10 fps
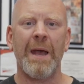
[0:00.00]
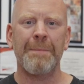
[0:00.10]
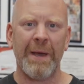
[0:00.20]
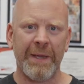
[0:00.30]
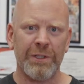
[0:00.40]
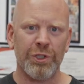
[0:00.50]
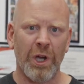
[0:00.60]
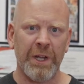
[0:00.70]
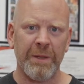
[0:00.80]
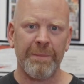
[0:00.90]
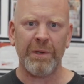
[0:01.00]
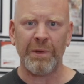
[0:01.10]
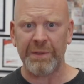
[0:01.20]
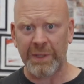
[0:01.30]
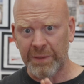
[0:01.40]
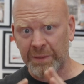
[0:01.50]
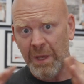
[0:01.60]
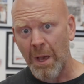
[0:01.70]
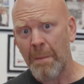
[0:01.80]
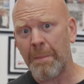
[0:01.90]
back in China, because it's
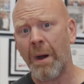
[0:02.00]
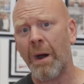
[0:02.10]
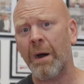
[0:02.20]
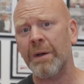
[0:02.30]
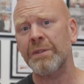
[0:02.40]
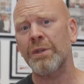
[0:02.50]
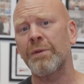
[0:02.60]
part